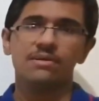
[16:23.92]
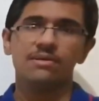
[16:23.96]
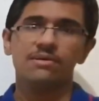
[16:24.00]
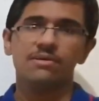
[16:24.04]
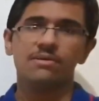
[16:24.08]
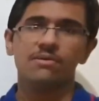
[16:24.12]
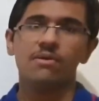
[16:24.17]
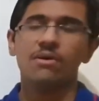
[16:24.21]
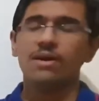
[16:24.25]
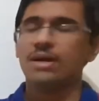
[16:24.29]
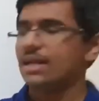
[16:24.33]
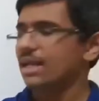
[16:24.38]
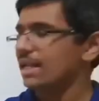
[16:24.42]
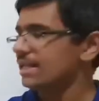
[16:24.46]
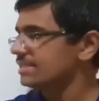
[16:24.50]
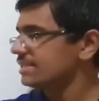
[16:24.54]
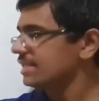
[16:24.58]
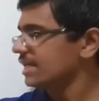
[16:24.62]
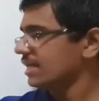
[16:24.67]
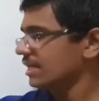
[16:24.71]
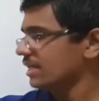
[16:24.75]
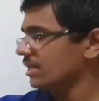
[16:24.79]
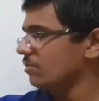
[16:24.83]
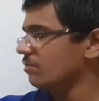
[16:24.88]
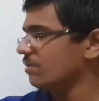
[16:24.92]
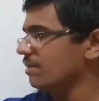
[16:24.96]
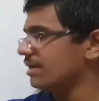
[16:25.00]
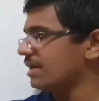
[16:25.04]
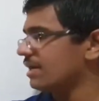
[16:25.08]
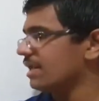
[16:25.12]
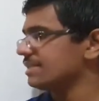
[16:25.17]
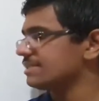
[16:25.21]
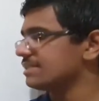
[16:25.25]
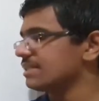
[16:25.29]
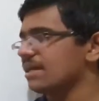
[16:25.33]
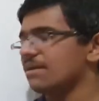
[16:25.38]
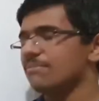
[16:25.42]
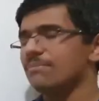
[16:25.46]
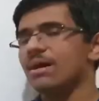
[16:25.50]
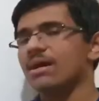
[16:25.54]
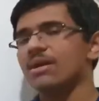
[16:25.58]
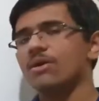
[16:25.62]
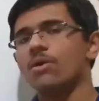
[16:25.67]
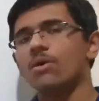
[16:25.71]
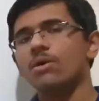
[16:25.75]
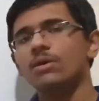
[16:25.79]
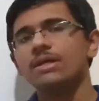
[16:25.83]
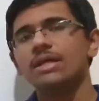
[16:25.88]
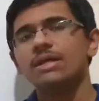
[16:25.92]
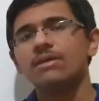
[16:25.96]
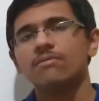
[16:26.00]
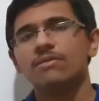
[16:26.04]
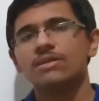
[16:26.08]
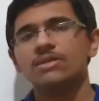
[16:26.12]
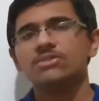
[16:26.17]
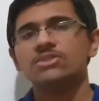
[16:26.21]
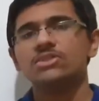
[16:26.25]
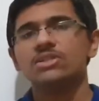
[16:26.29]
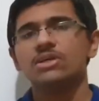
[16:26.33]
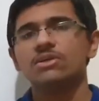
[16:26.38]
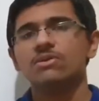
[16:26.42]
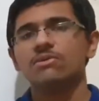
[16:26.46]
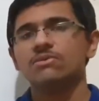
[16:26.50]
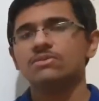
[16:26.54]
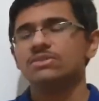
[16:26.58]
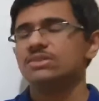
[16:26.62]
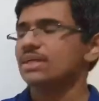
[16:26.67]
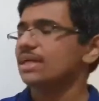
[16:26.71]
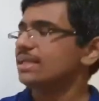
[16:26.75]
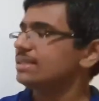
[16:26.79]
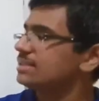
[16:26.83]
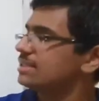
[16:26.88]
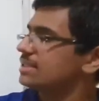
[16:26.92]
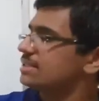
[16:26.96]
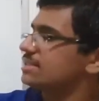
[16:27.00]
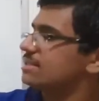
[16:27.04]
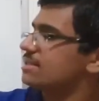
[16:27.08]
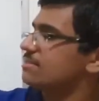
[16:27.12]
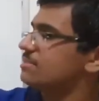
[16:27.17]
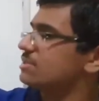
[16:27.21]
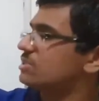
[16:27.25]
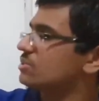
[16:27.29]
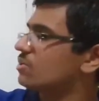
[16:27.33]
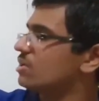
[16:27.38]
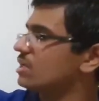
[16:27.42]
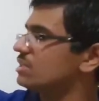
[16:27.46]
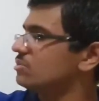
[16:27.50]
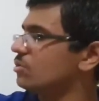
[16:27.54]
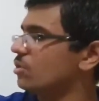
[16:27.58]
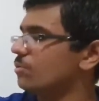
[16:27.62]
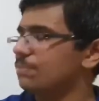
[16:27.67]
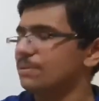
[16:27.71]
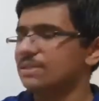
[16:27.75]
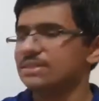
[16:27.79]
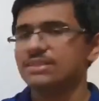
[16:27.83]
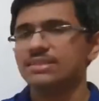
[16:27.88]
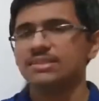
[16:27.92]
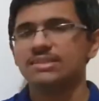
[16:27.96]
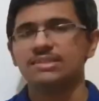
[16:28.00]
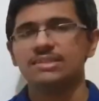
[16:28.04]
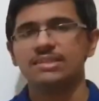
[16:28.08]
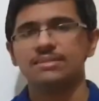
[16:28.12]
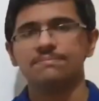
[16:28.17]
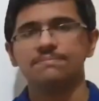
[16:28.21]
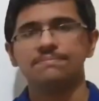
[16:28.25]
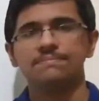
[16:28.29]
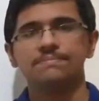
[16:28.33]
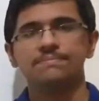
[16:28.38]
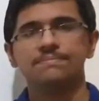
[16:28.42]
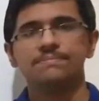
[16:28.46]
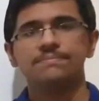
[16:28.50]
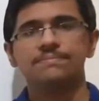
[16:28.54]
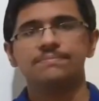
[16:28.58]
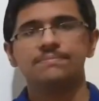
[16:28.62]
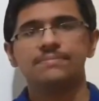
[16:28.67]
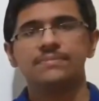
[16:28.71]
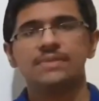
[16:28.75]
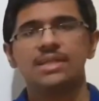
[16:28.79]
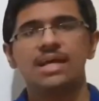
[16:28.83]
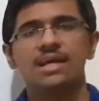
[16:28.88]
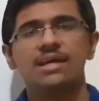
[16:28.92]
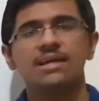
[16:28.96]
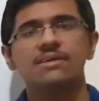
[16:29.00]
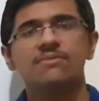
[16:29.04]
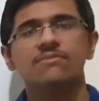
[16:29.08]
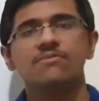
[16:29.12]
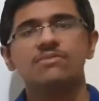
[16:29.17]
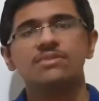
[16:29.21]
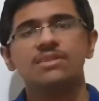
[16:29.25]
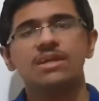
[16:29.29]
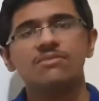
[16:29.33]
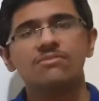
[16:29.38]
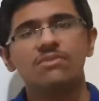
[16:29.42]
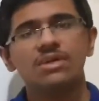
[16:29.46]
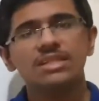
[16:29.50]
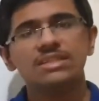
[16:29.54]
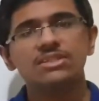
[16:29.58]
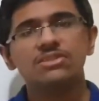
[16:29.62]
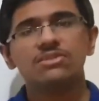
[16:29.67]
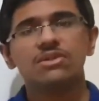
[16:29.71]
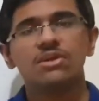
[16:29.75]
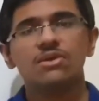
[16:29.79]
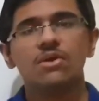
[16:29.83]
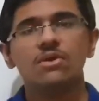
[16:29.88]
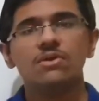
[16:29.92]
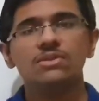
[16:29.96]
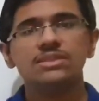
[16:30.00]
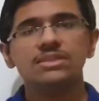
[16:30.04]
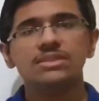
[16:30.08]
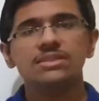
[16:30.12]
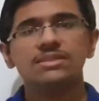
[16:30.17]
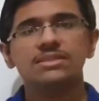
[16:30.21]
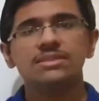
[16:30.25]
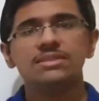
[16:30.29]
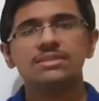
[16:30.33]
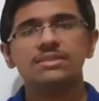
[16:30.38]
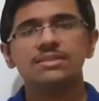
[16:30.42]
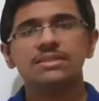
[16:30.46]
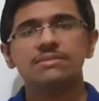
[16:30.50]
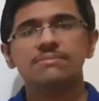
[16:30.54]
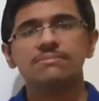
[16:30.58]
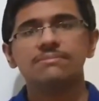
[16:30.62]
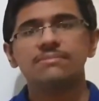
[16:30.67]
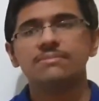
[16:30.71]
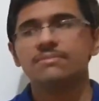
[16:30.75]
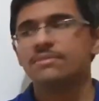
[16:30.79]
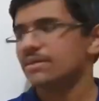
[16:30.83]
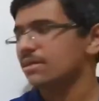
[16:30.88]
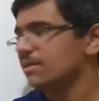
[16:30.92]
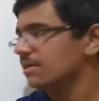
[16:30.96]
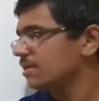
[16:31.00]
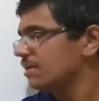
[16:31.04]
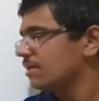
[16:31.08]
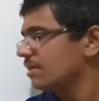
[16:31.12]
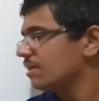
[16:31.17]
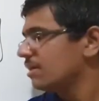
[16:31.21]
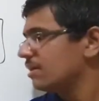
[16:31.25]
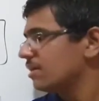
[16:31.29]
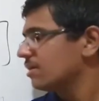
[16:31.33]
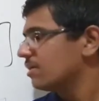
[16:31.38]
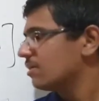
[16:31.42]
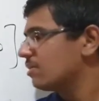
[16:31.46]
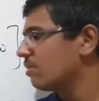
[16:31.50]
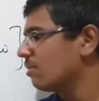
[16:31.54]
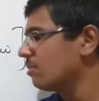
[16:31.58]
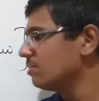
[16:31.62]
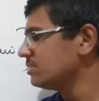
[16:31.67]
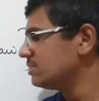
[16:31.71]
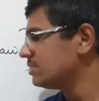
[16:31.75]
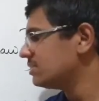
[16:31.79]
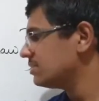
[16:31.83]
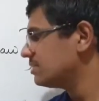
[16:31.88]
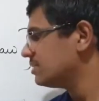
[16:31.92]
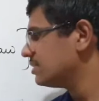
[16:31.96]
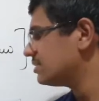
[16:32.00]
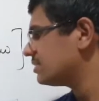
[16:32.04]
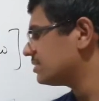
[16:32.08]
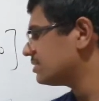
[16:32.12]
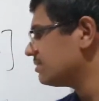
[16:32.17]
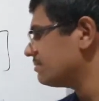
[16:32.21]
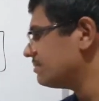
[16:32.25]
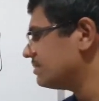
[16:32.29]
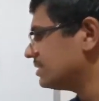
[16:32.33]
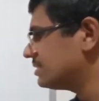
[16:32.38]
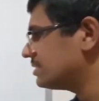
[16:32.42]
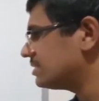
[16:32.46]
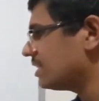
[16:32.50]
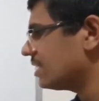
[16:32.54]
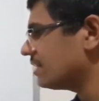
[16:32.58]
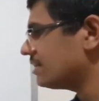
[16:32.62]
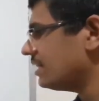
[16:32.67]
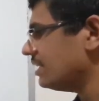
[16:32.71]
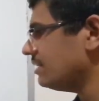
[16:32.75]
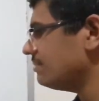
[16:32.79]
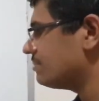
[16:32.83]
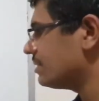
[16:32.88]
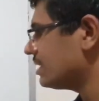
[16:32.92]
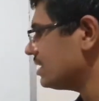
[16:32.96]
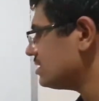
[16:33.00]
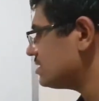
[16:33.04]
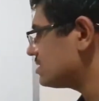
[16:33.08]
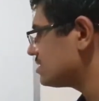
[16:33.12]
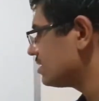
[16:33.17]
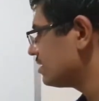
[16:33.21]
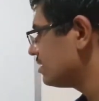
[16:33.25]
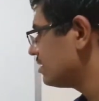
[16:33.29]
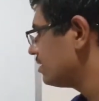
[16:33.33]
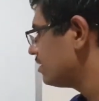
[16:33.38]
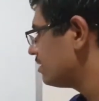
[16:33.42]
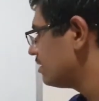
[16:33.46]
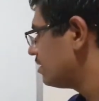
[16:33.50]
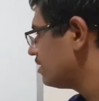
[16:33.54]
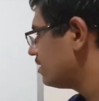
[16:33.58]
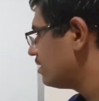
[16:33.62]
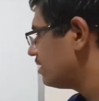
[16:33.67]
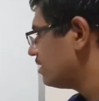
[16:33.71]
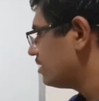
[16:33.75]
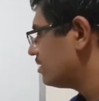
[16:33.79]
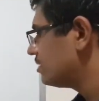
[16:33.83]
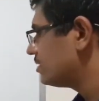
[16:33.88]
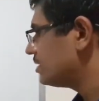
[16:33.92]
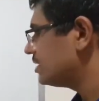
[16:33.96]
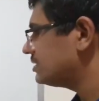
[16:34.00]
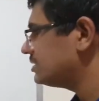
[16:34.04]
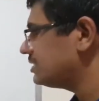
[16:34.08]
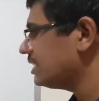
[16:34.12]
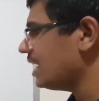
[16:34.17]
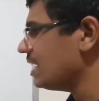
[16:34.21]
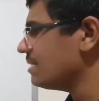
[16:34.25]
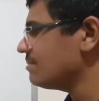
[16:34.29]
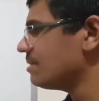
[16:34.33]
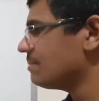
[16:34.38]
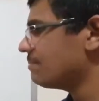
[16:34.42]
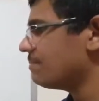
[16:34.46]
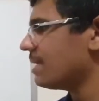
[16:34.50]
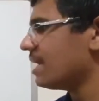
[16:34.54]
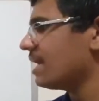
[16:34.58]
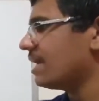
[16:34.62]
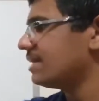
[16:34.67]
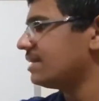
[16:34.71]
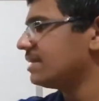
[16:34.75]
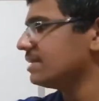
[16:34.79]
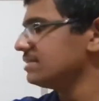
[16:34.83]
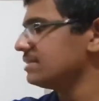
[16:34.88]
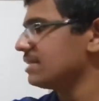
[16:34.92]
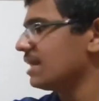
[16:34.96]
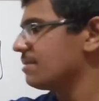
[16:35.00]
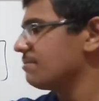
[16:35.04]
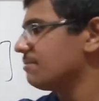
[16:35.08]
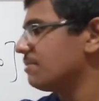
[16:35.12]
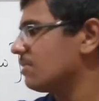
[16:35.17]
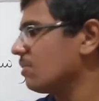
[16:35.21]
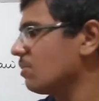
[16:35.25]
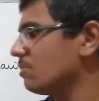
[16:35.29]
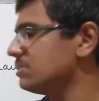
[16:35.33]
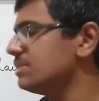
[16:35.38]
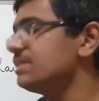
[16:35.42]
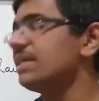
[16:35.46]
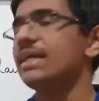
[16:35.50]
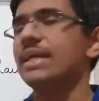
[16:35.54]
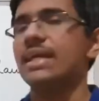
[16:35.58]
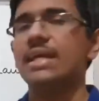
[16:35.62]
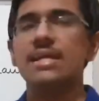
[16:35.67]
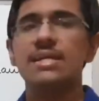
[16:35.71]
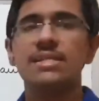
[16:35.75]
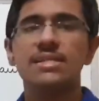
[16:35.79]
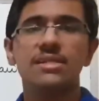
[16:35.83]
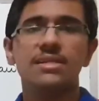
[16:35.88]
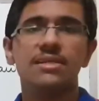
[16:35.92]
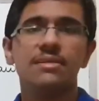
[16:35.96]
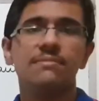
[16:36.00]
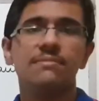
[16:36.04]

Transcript: or delta Q and delta M are not equal to 0, such system is known as open system. Then what is closed system? Closed system is nothing but the same apparatus, I am closing it.